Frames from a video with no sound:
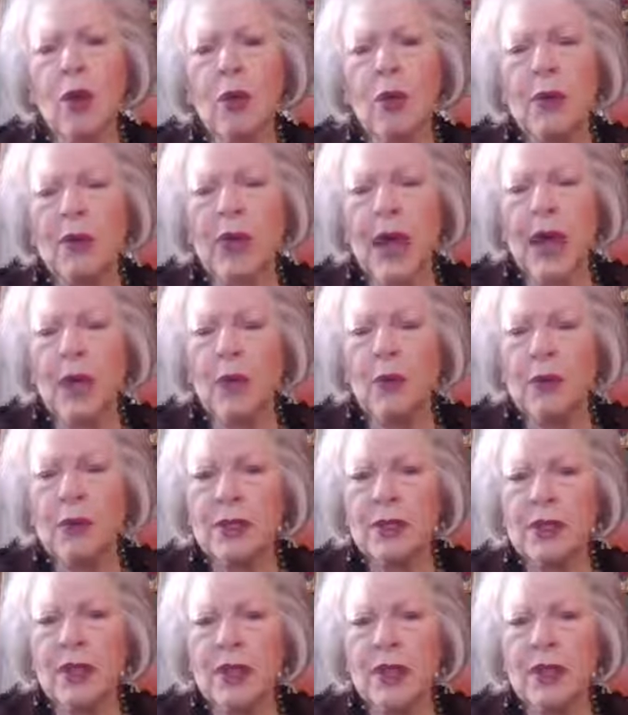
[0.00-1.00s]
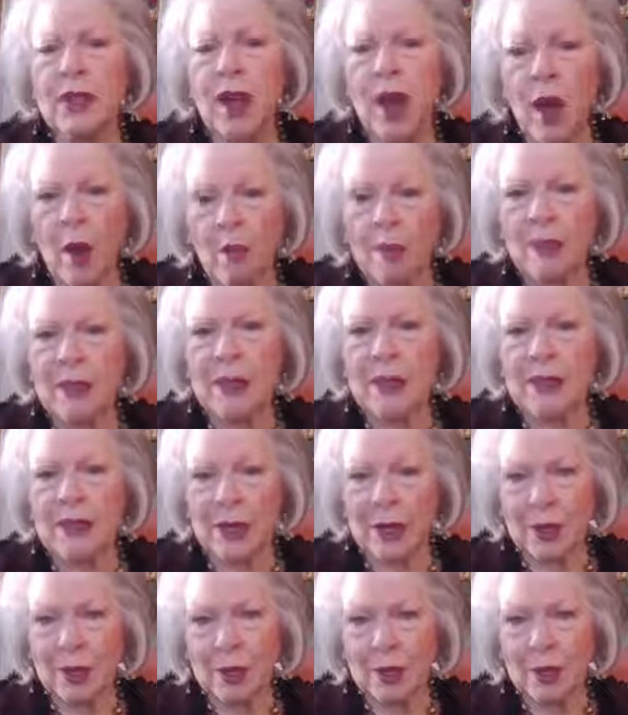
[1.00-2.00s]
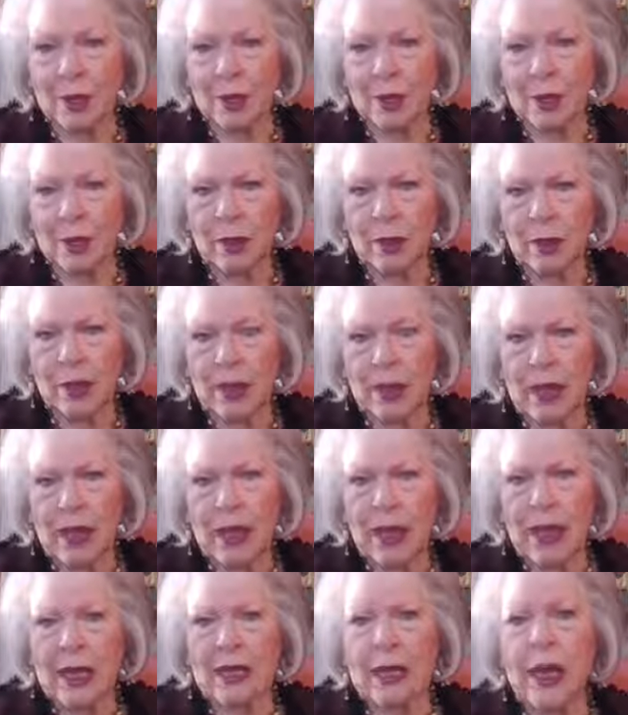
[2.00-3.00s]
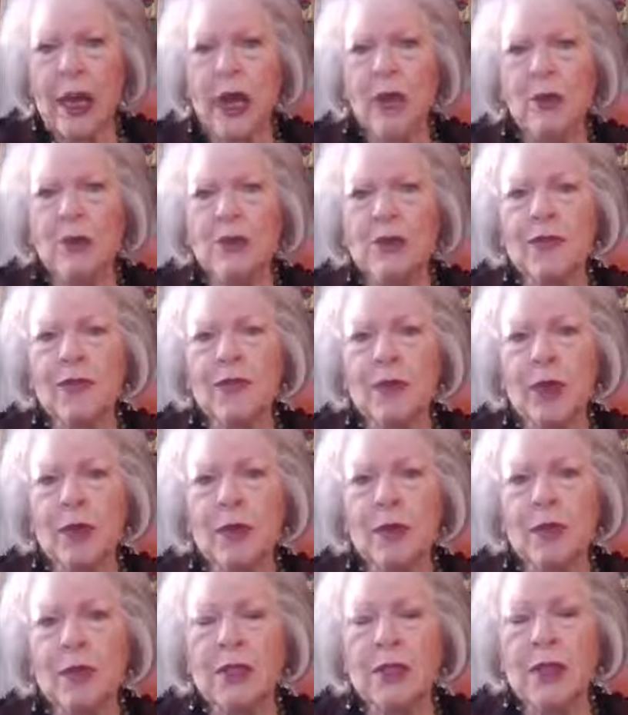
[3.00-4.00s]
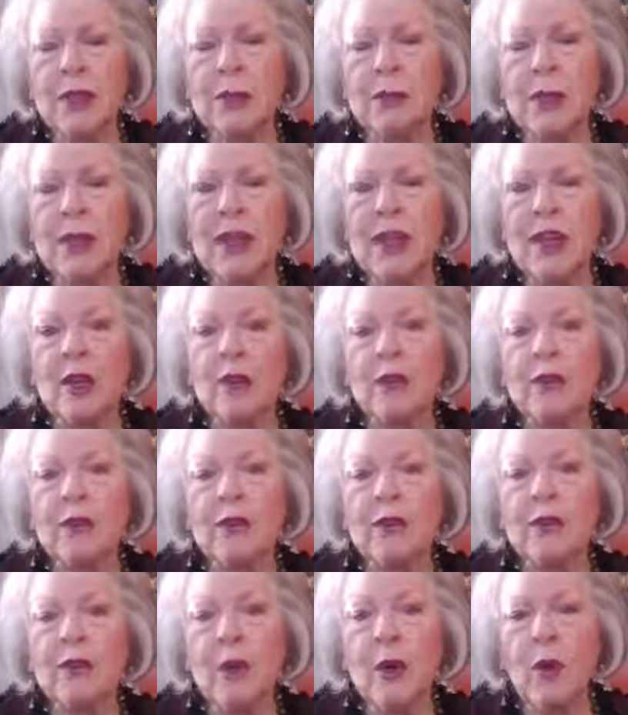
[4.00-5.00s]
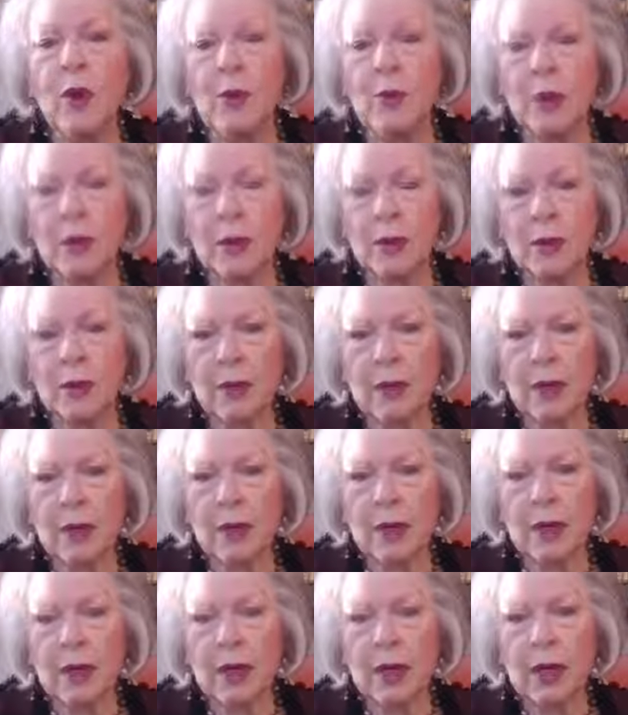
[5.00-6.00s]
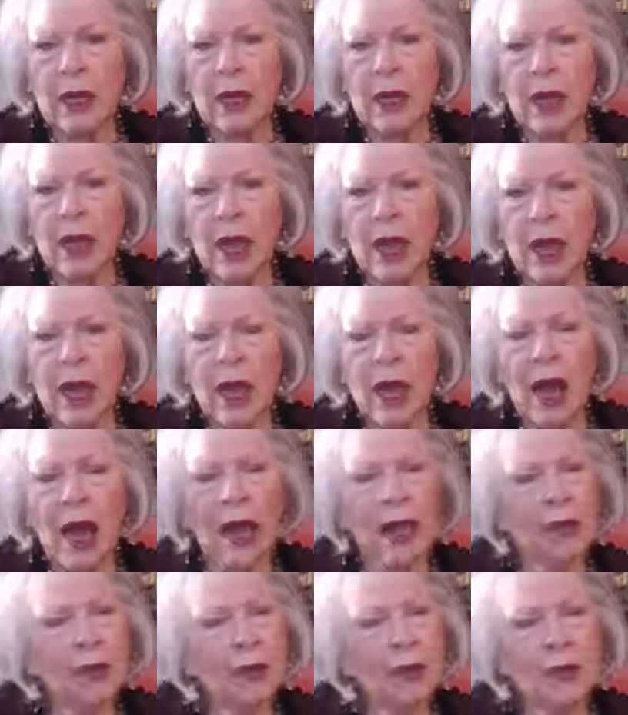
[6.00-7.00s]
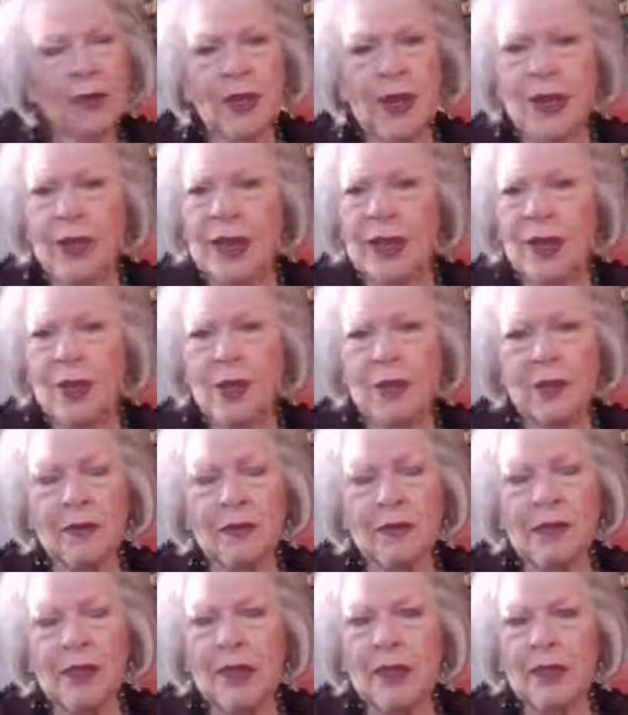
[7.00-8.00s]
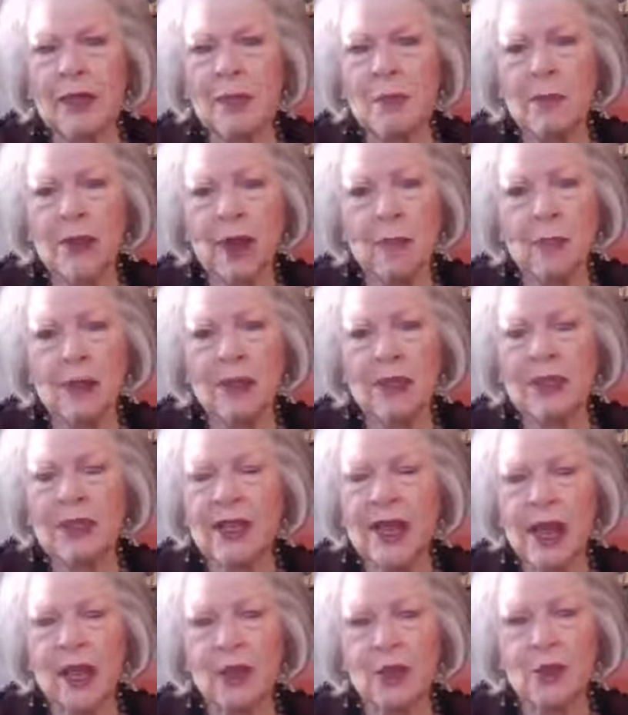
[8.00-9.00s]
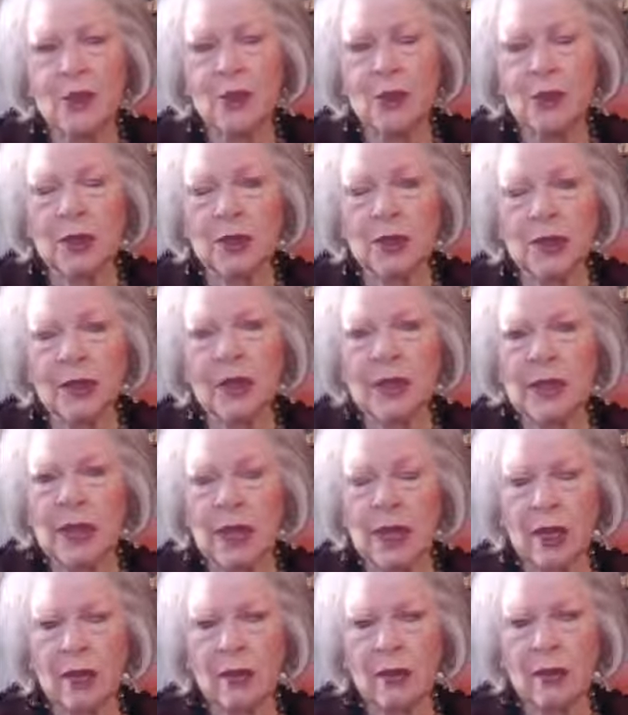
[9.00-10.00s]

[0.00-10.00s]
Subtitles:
when I was an opera singer and I was focused on being a performer, I don't think I could have said that my best talents were listening.